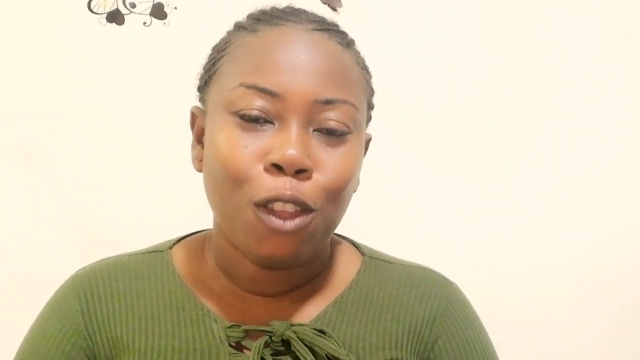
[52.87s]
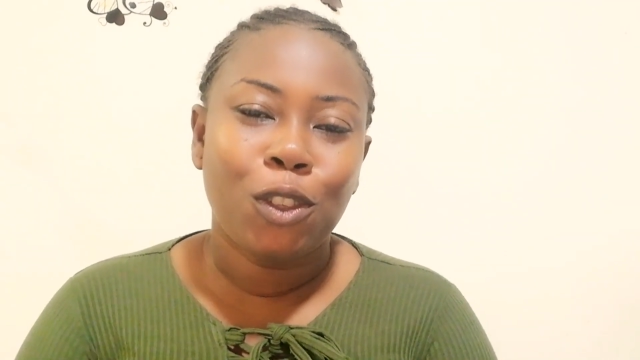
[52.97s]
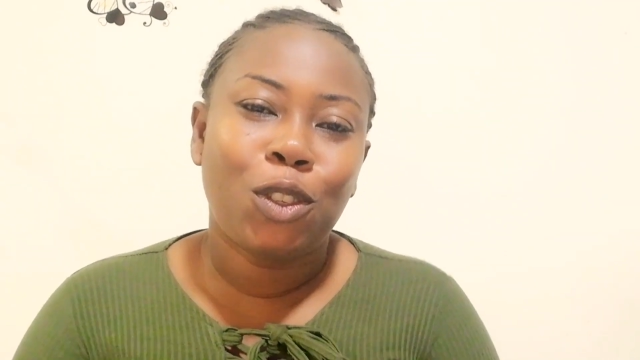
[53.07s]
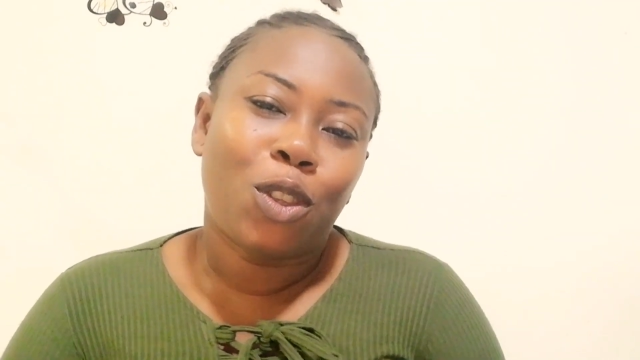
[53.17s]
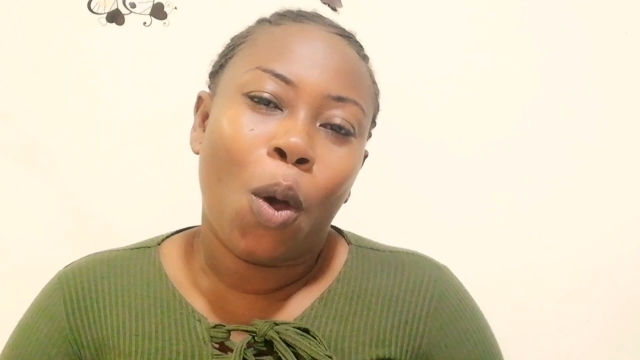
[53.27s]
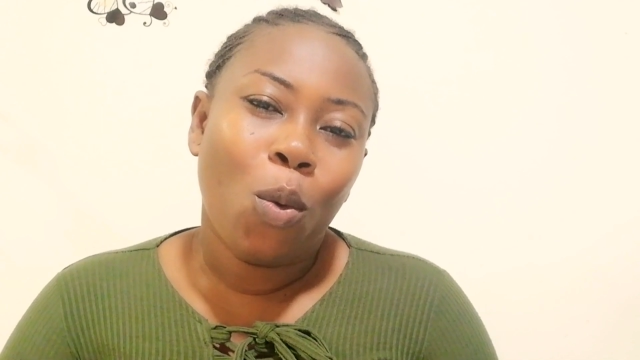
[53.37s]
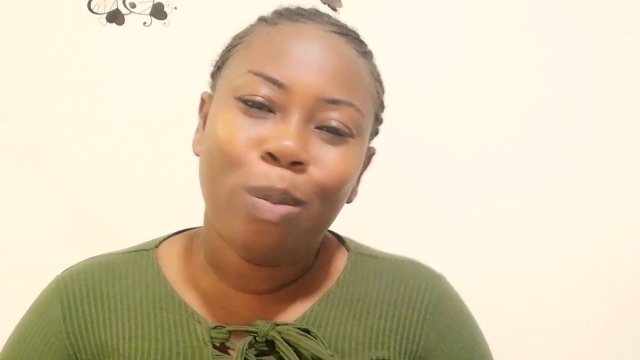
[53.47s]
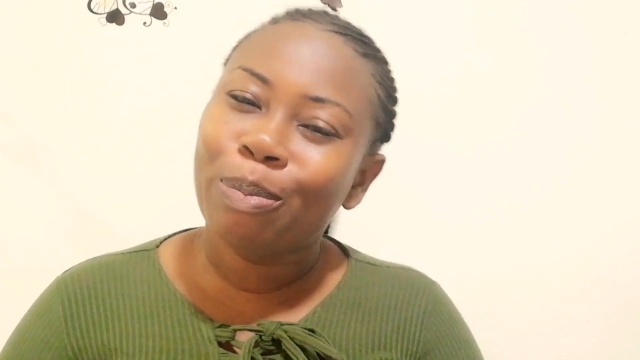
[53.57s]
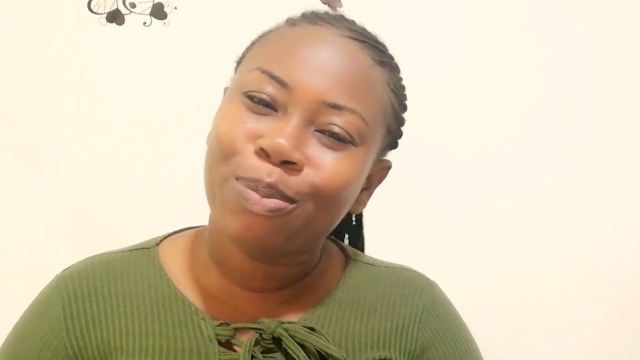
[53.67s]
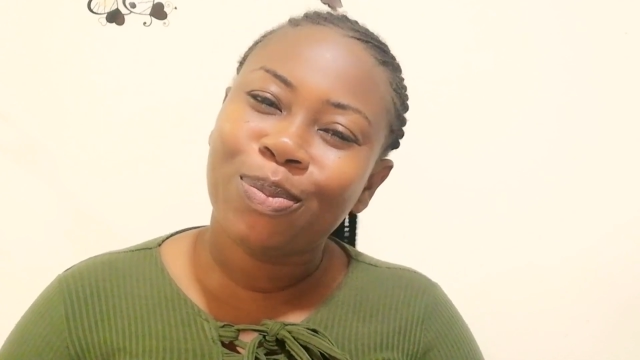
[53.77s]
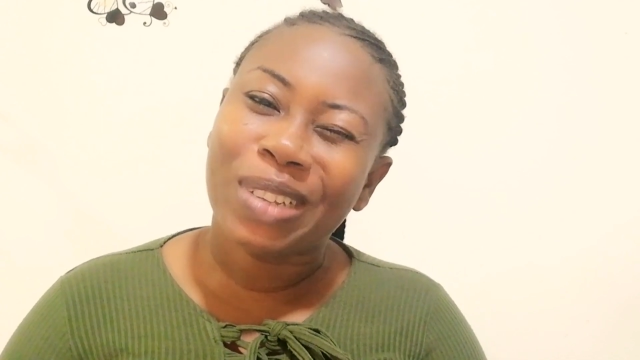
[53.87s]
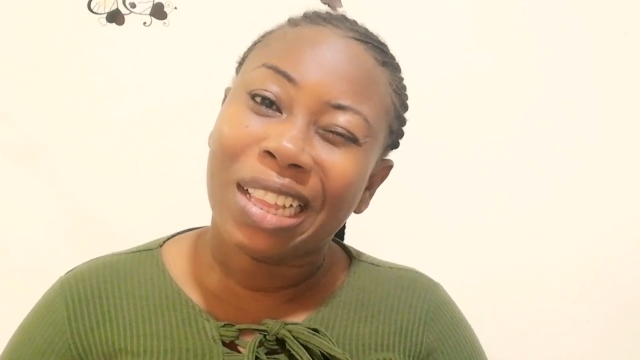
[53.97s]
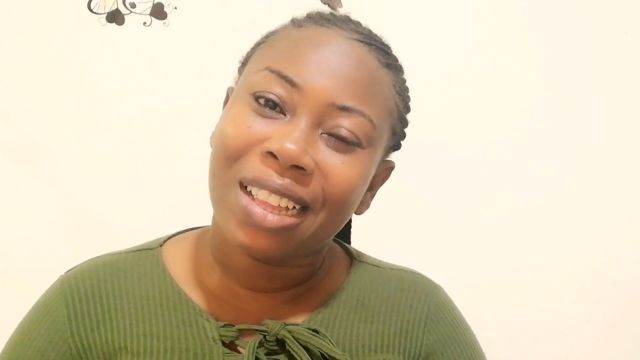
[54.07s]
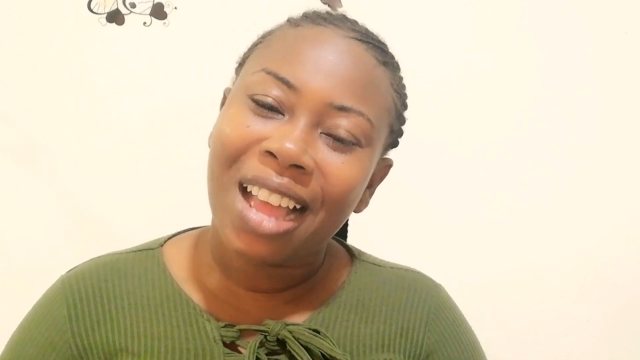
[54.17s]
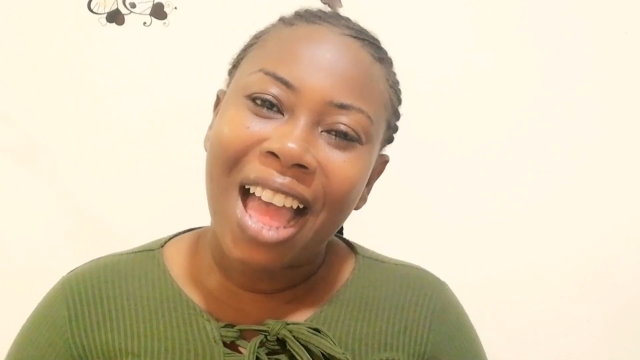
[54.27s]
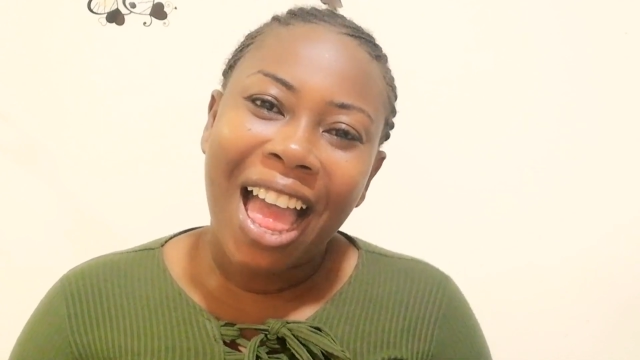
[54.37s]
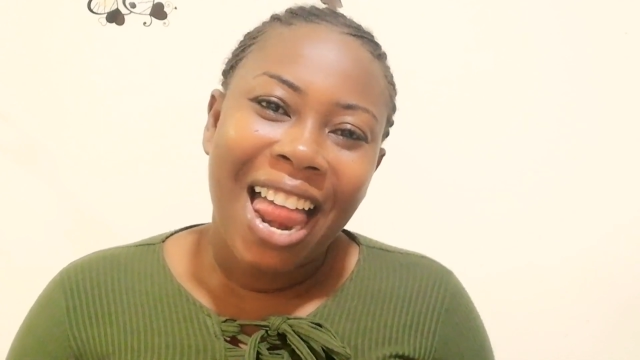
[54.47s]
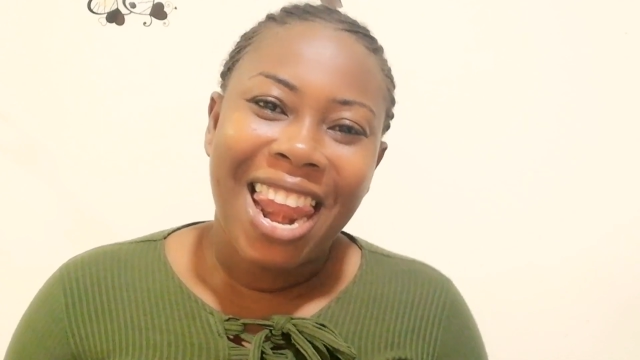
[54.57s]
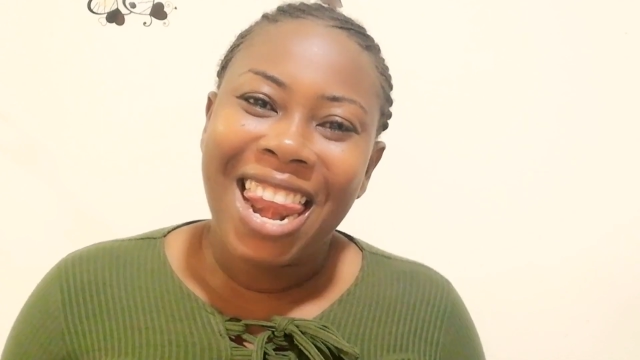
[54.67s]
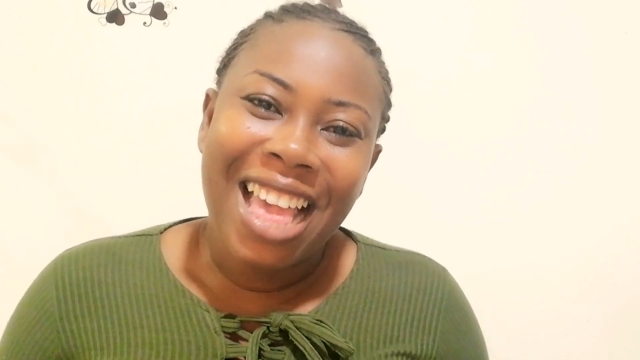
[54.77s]
So
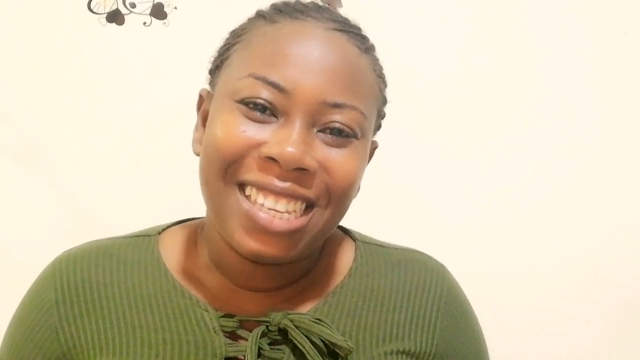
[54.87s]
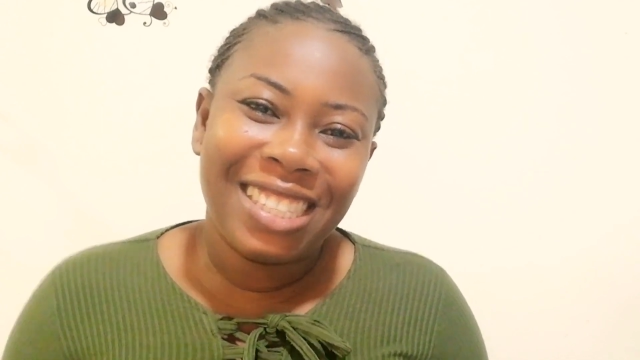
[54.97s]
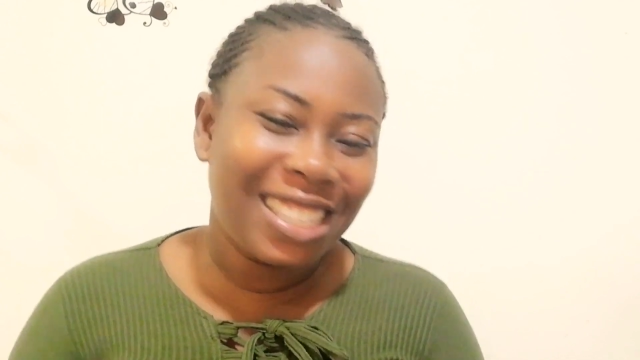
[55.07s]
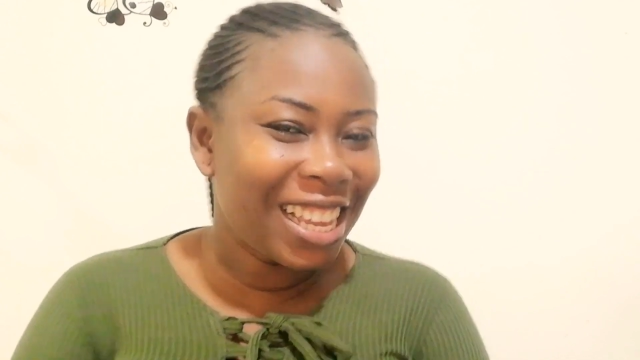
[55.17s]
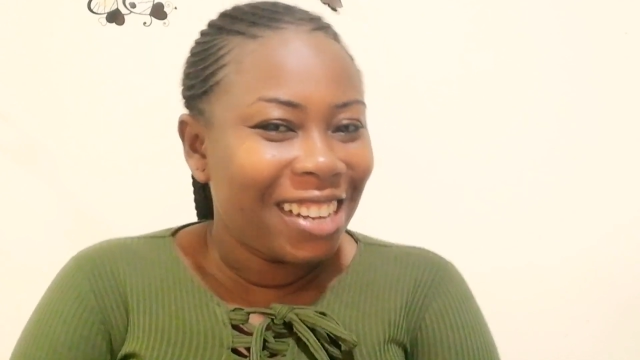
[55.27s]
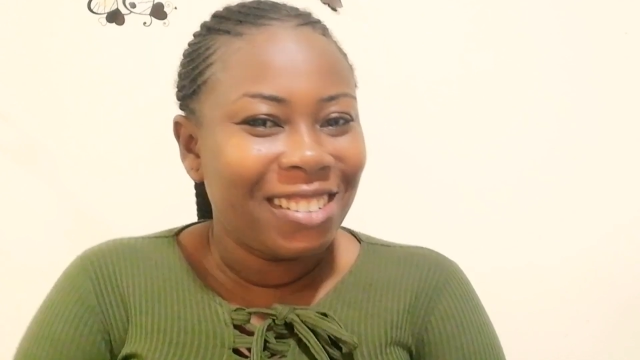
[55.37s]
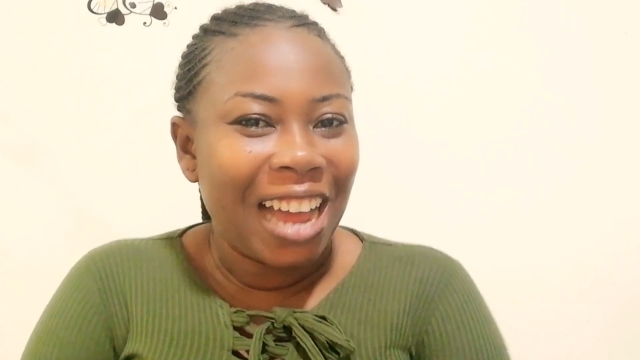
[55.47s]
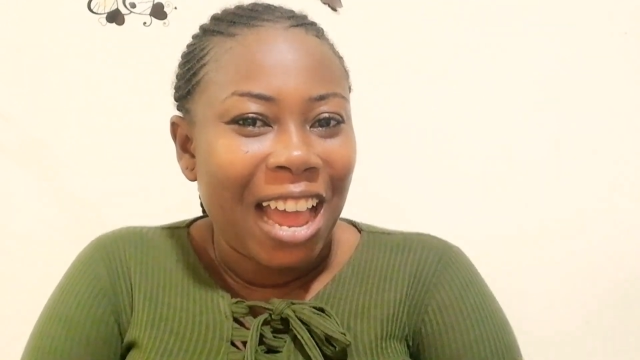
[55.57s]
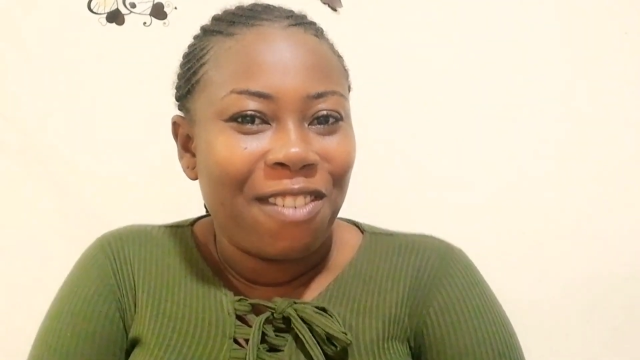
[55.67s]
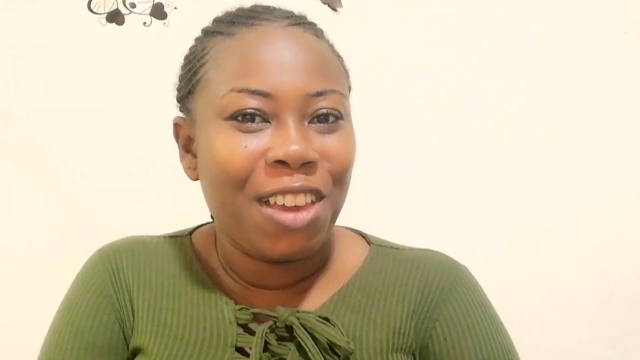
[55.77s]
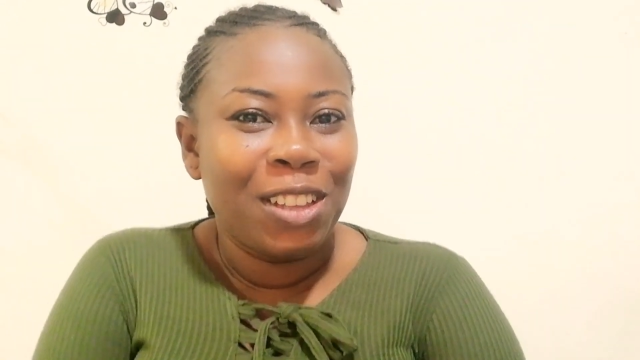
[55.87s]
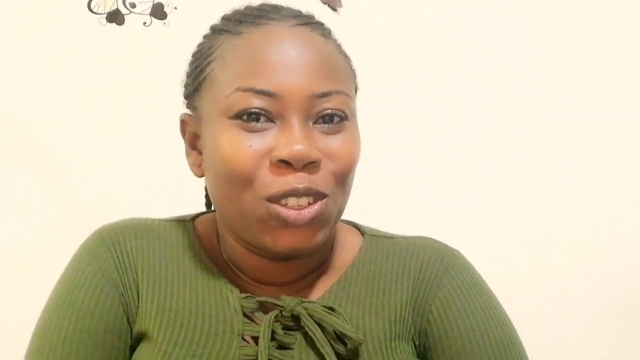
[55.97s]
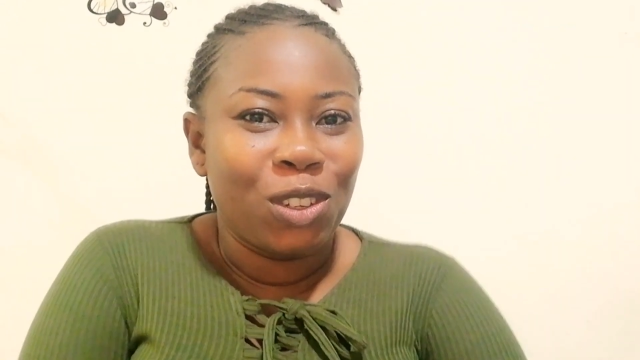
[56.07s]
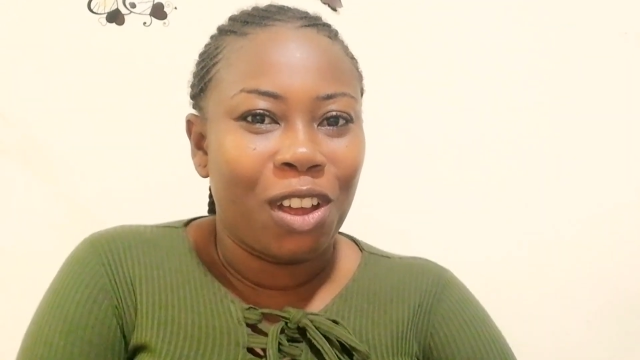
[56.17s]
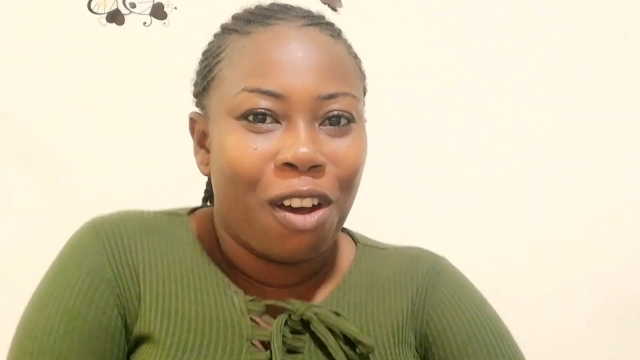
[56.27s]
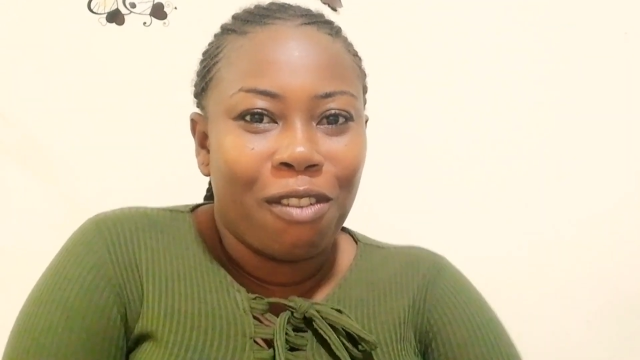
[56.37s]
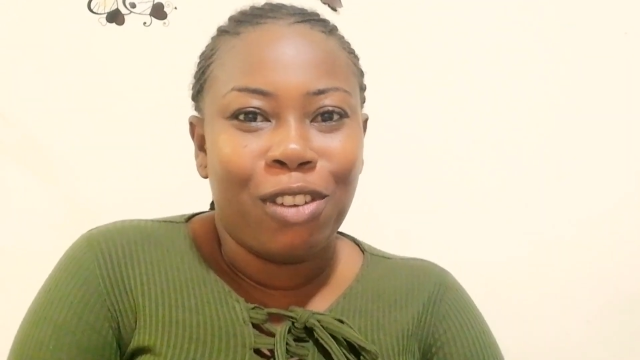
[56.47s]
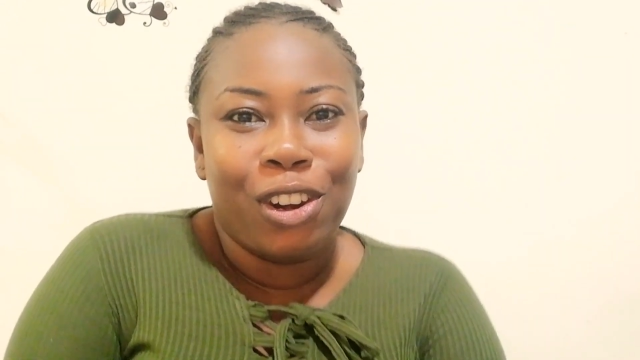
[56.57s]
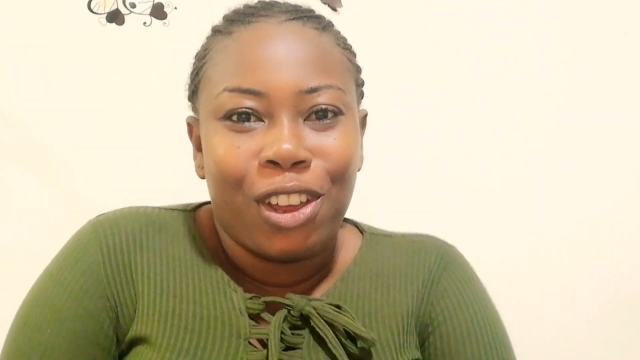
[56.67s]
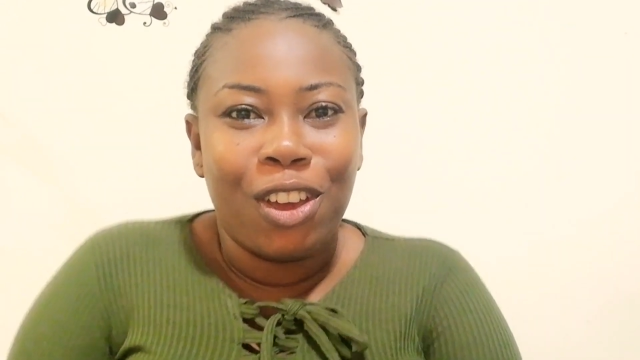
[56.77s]
let's dive into the
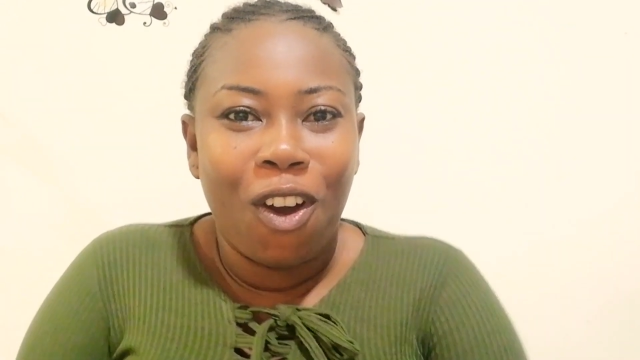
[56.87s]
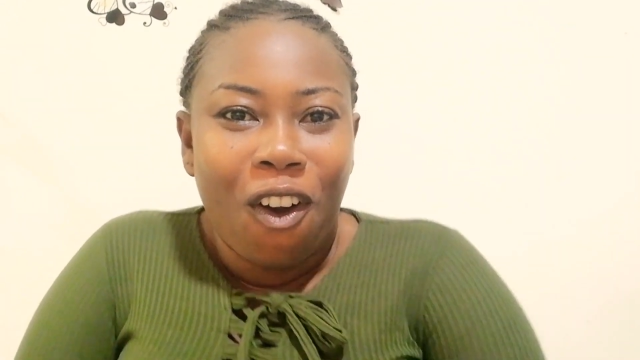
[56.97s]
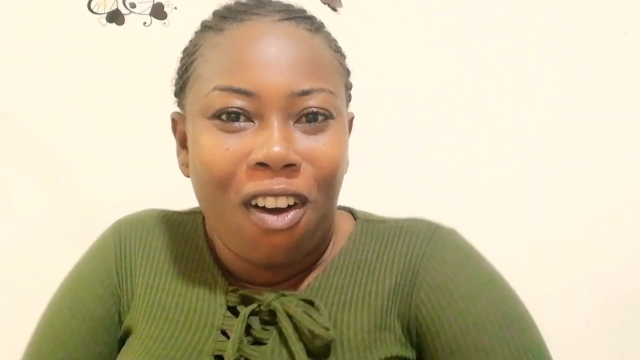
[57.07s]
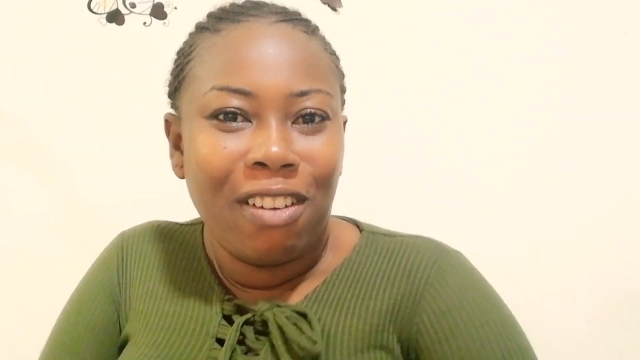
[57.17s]
video.